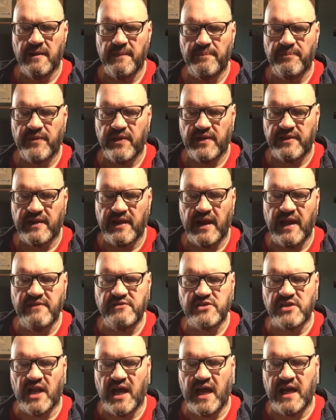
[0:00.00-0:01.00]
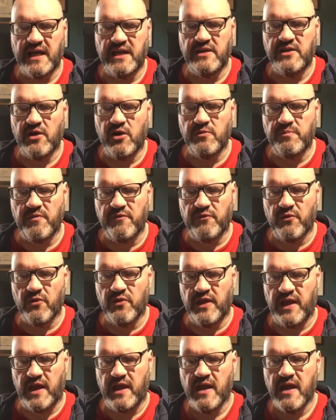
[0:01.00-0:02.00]
And thy life shall hang in doubt before
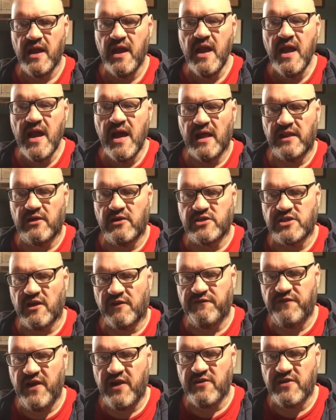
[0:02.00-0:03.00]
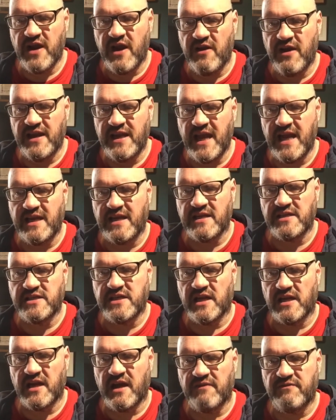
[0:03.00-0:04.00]
thee, and thou shalt fear day and night, and shalt
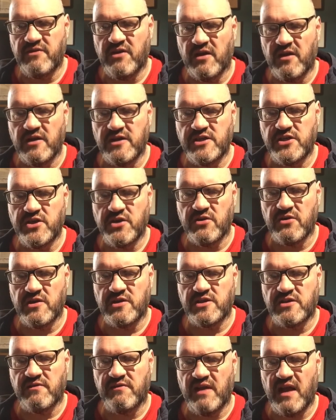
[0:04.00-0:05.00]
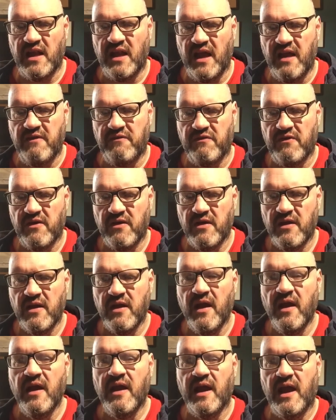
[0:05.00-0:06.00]
have none assurance of thy life.
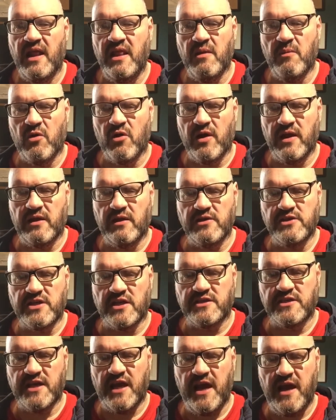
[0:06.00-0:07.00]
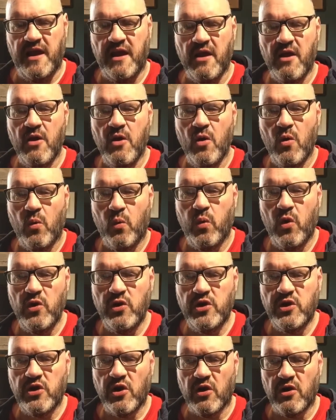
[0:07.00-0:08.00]
In the morning thou shalt say, Would
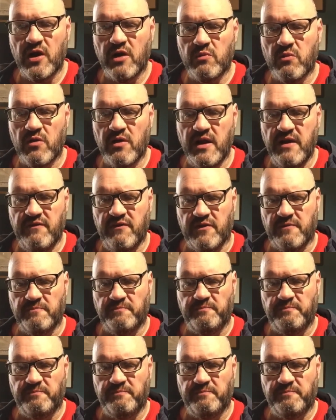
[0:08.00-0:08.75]
God it were even!